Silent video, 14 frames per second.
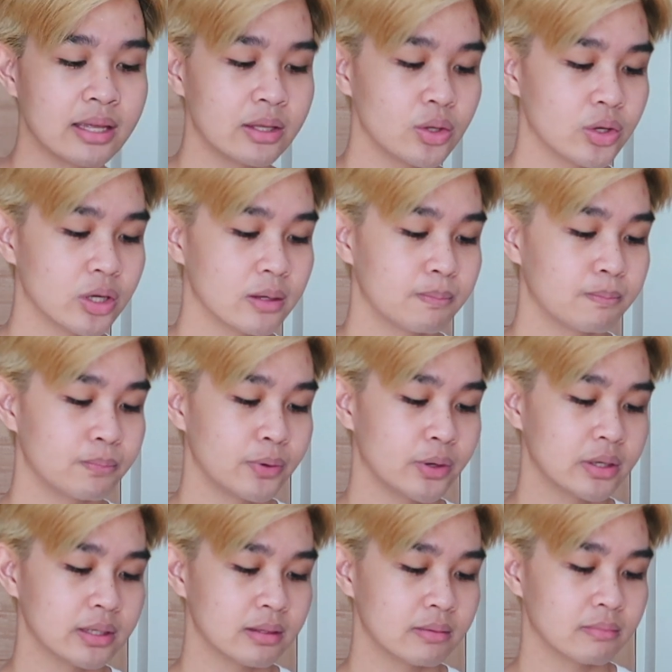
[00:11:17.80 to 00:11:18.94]
you could put
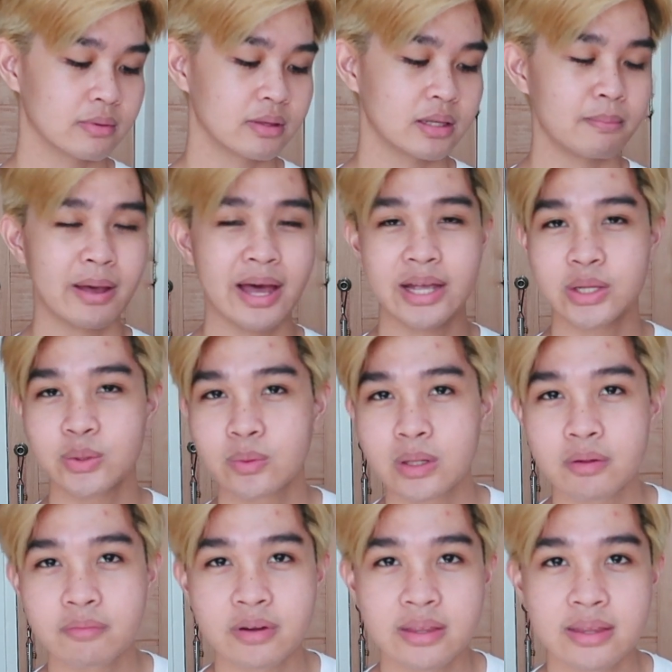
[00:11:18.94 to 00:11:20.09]
the manual
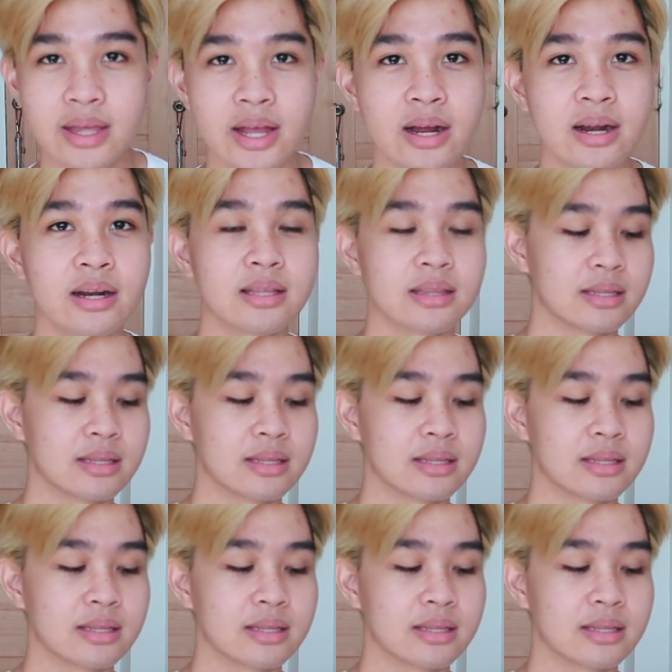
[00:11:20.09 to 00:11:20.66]
over there,